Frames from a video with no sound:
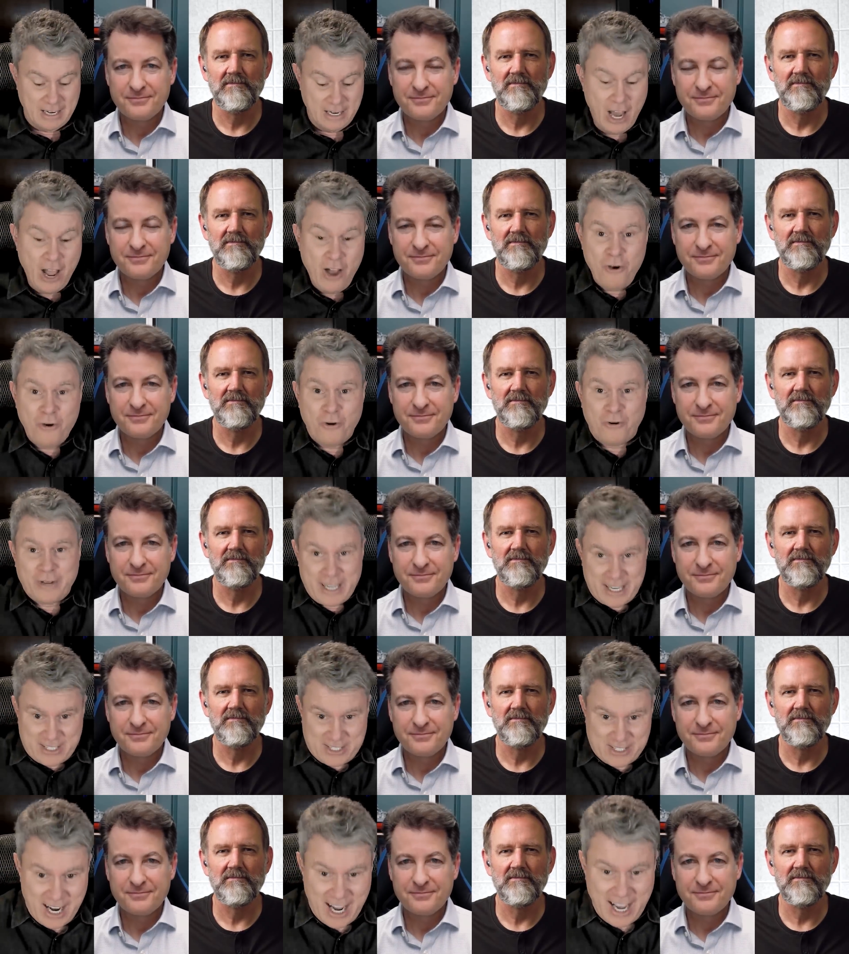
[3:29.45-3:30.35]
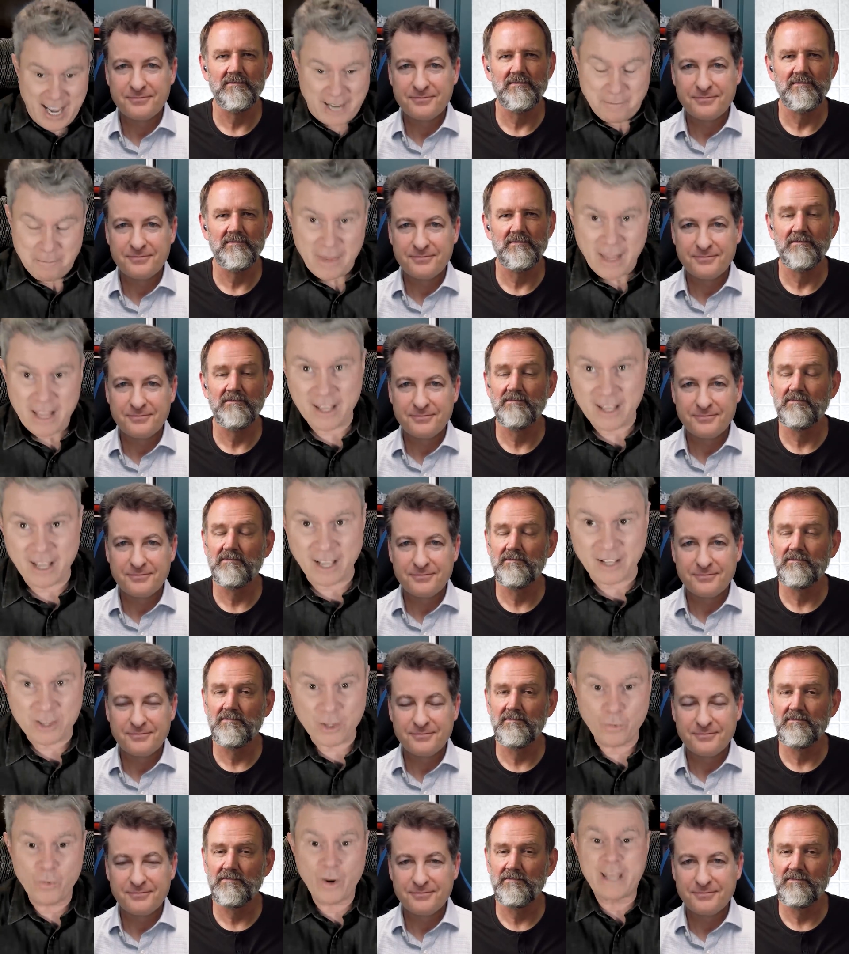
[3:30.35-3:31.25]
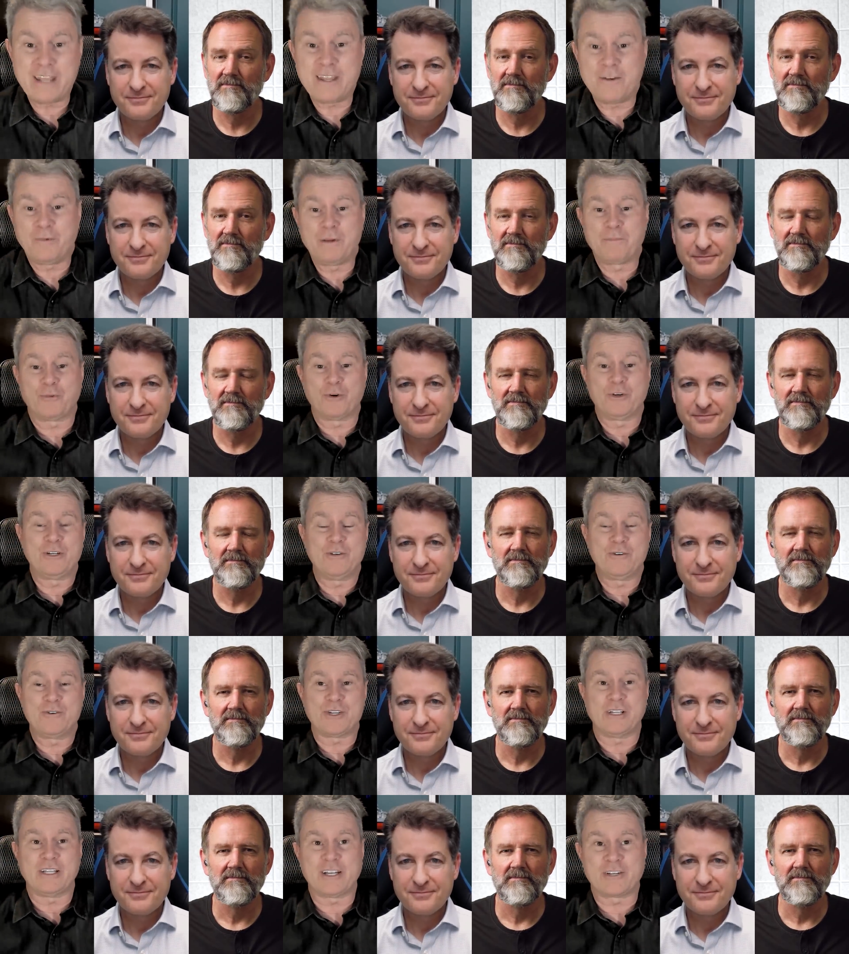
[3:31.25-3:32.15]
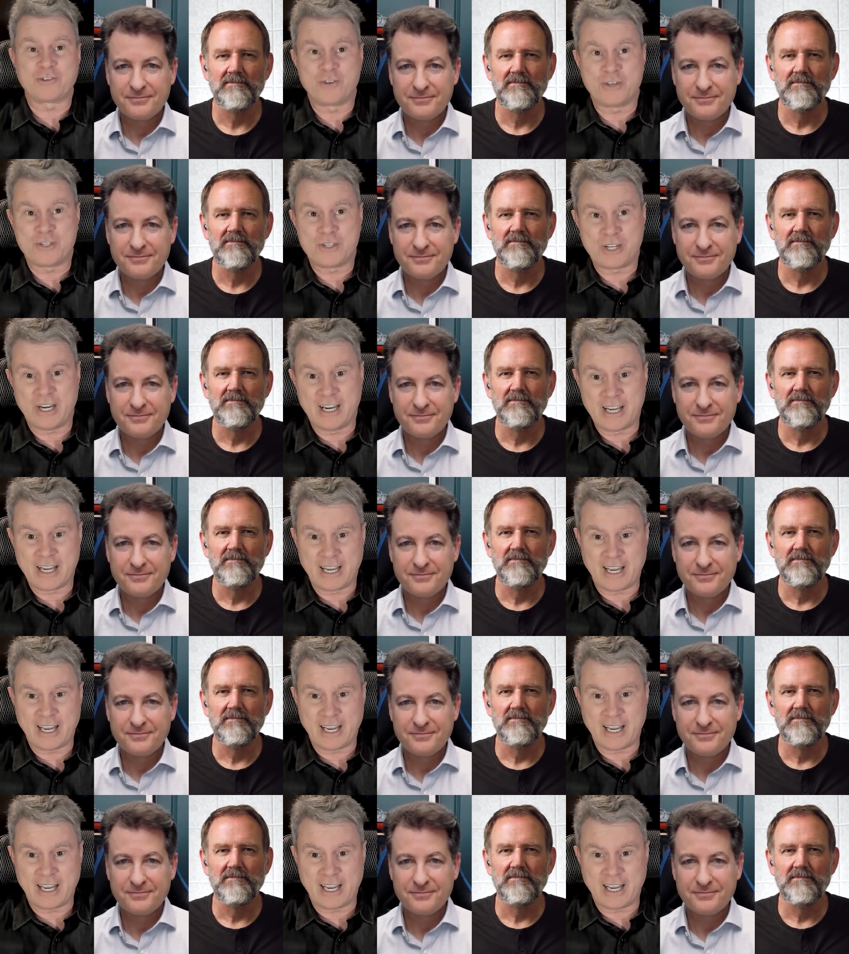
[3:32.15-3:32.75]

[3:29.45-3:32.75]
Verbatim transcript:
Speaker 1: No, it's not. Uh, the way that we produce electricity in